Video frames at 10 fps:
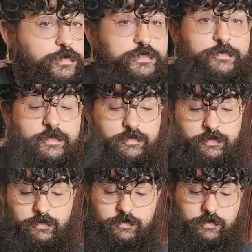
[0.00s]
supposed to be the
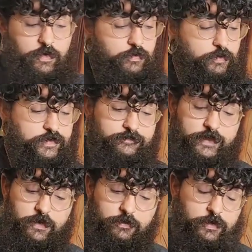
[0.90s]
3rd, going with the
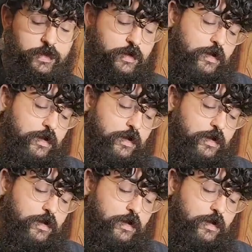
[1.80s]
flow.